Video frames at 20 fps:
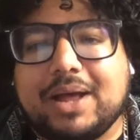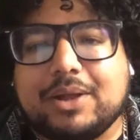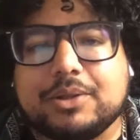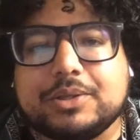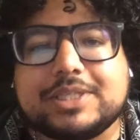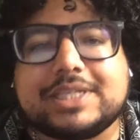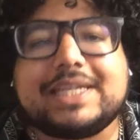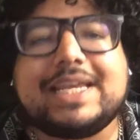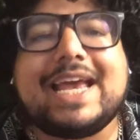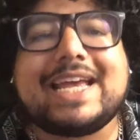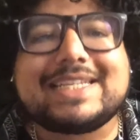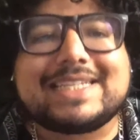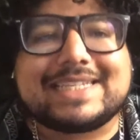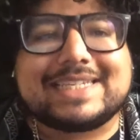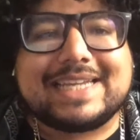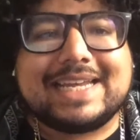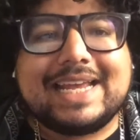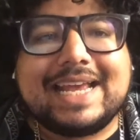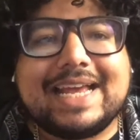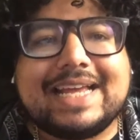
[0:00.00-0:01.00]
Yes,
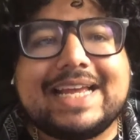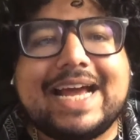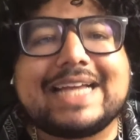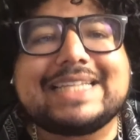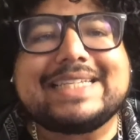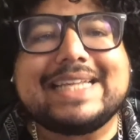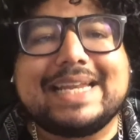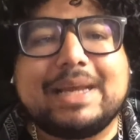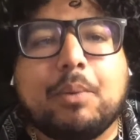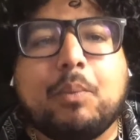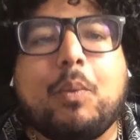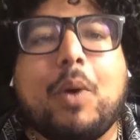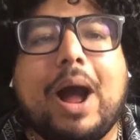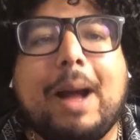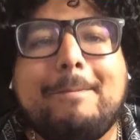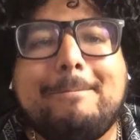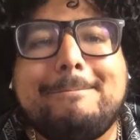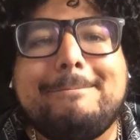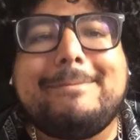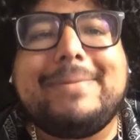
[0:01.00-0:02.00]
I said
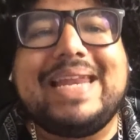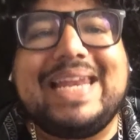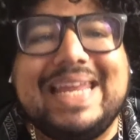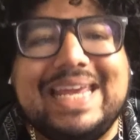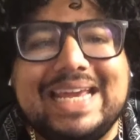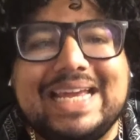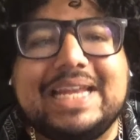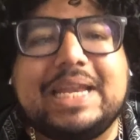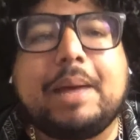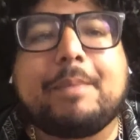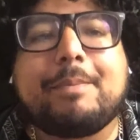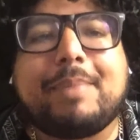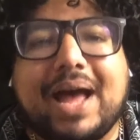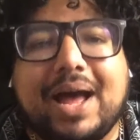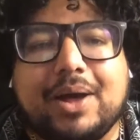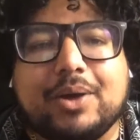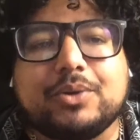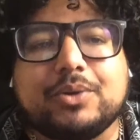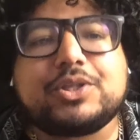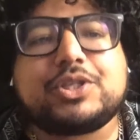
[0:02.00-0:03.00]
£1 million
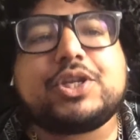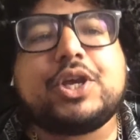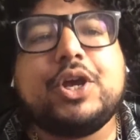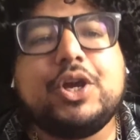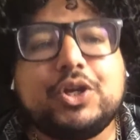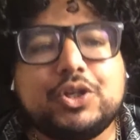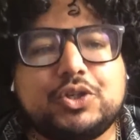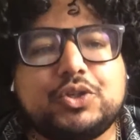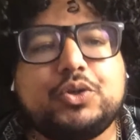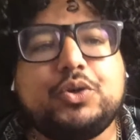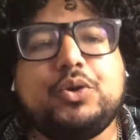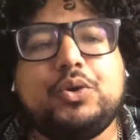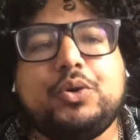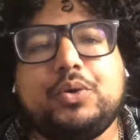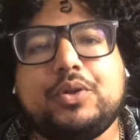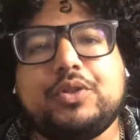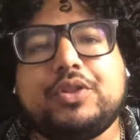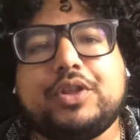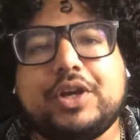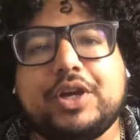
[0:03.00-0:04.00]
to
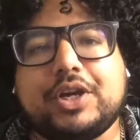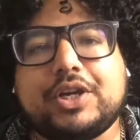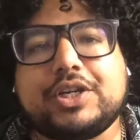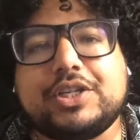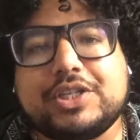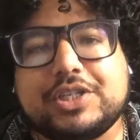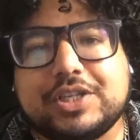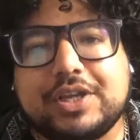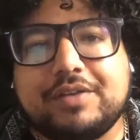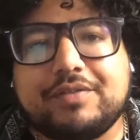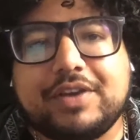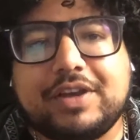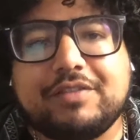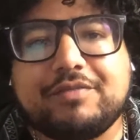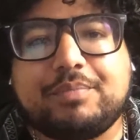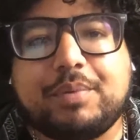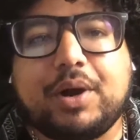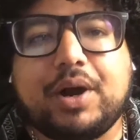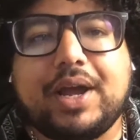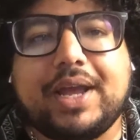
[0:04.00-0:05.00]
the Conservative
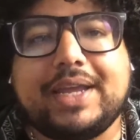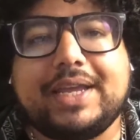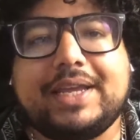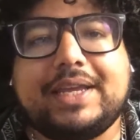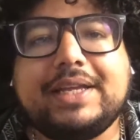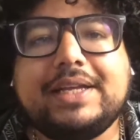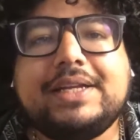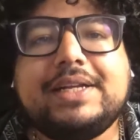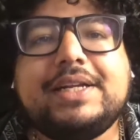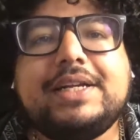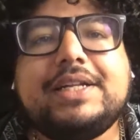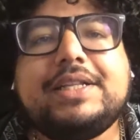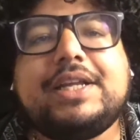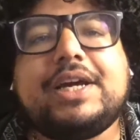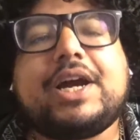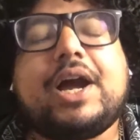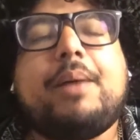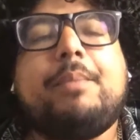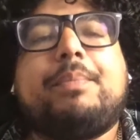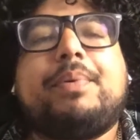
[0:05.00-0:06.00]
Party. The
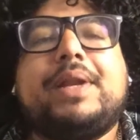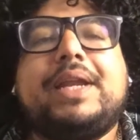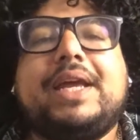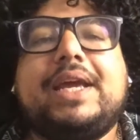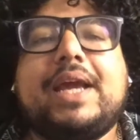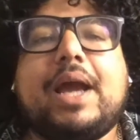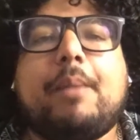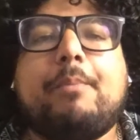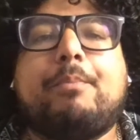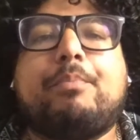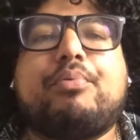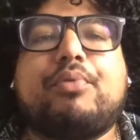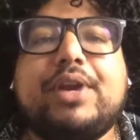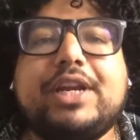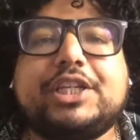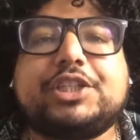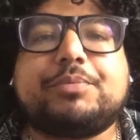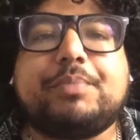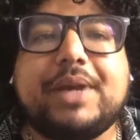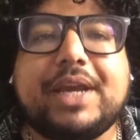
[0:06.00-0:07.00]
company
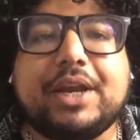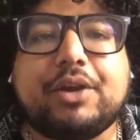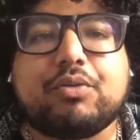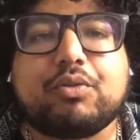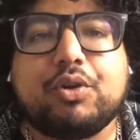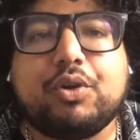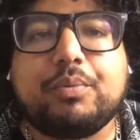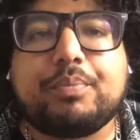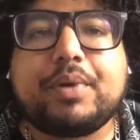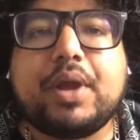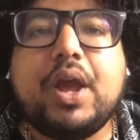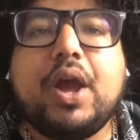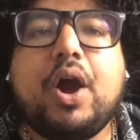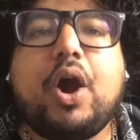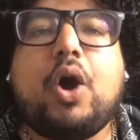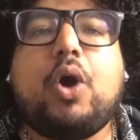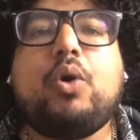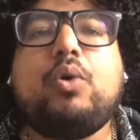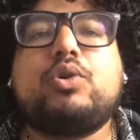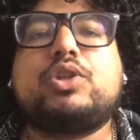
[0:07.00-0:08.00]
Bridgemere Group
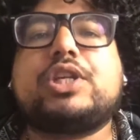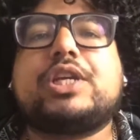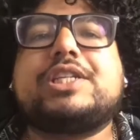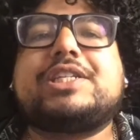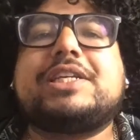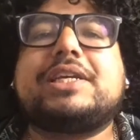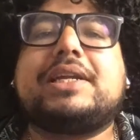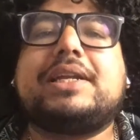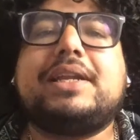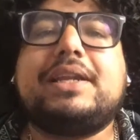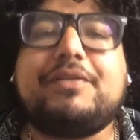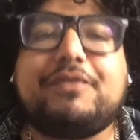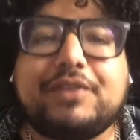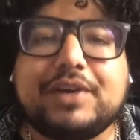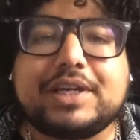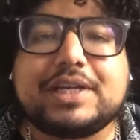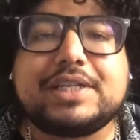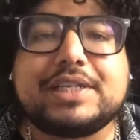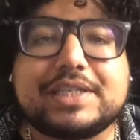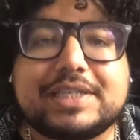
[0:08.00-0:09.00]
holds a
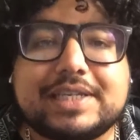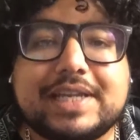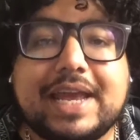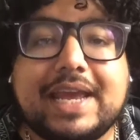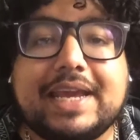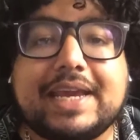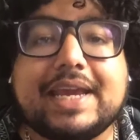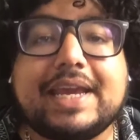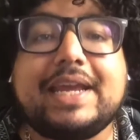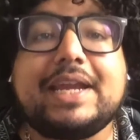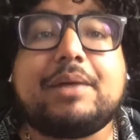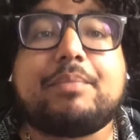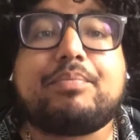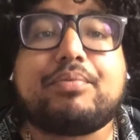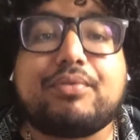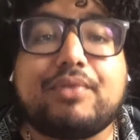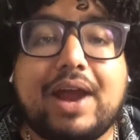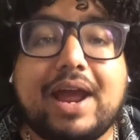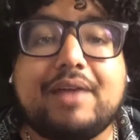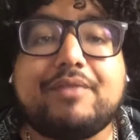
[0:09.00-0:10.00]
significant stake in a
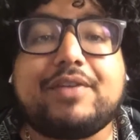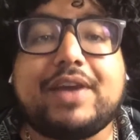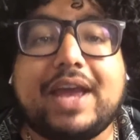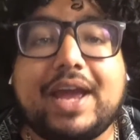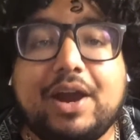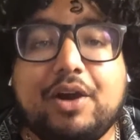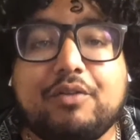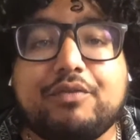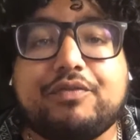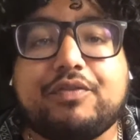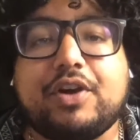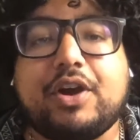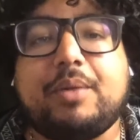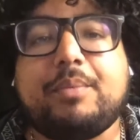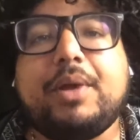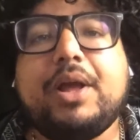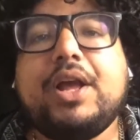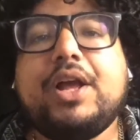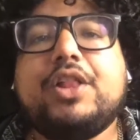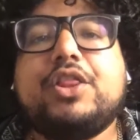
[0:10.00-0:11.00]
private health firm
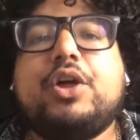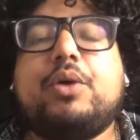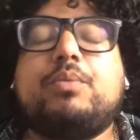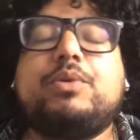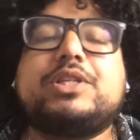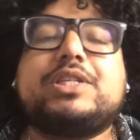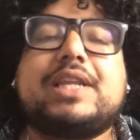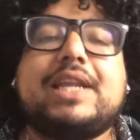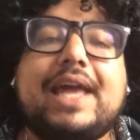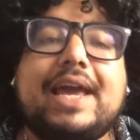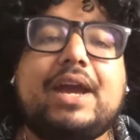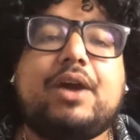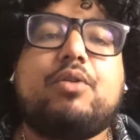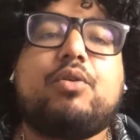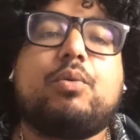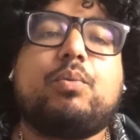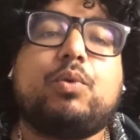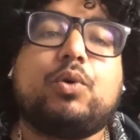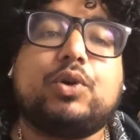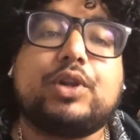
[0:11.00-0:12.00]
that was later
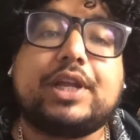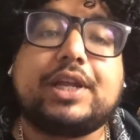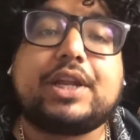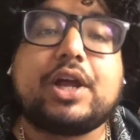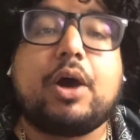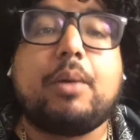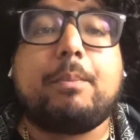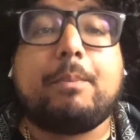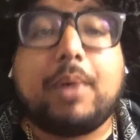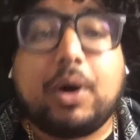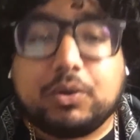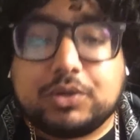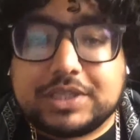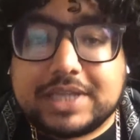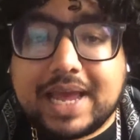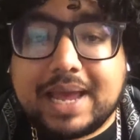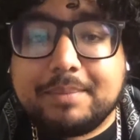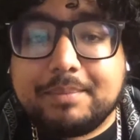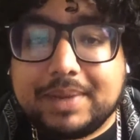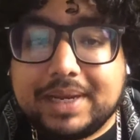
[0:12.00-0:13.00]
awarded a
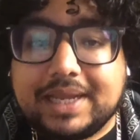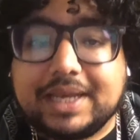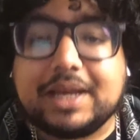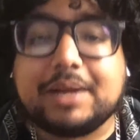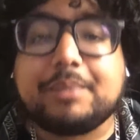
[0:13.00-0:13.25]
multi-million